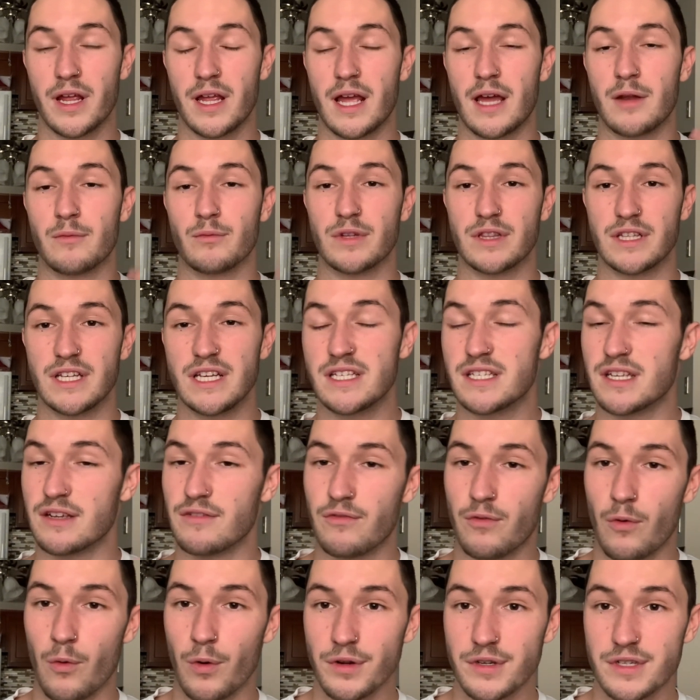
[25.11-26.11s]
and releasing
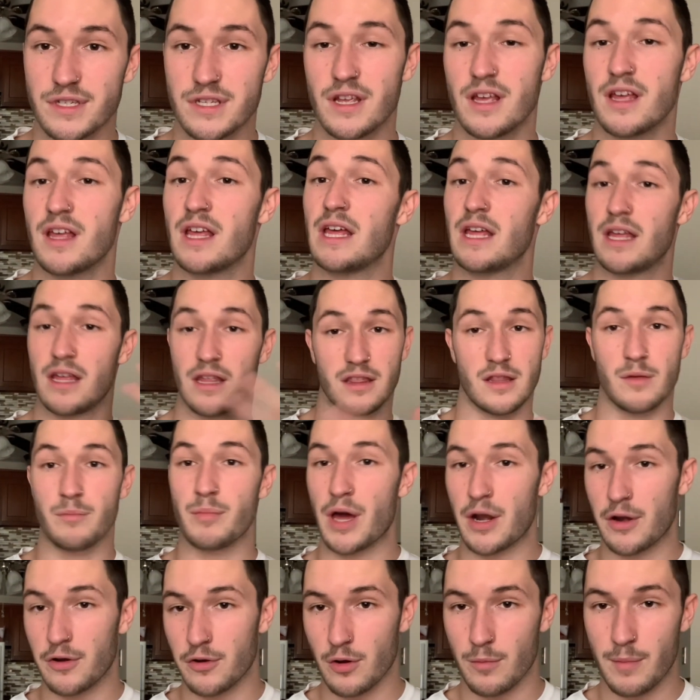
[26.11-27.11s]
force, the better
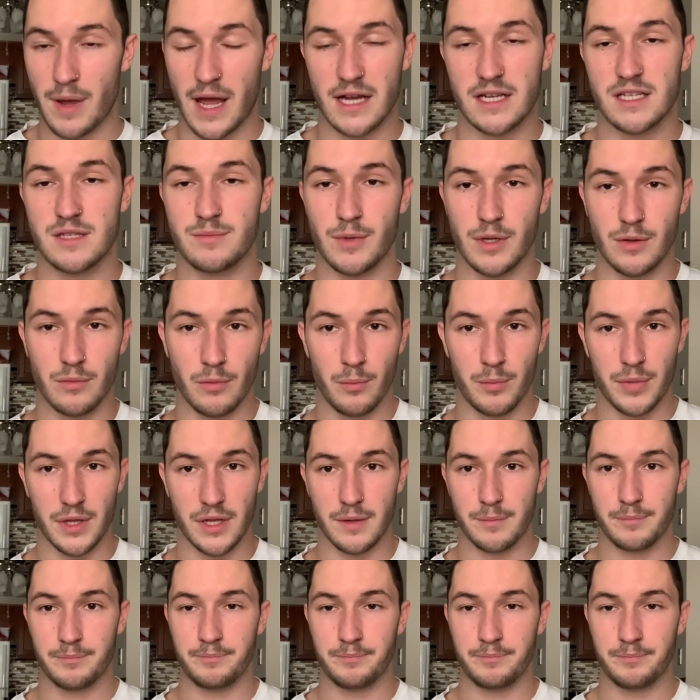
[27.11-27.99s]
your max speed will be.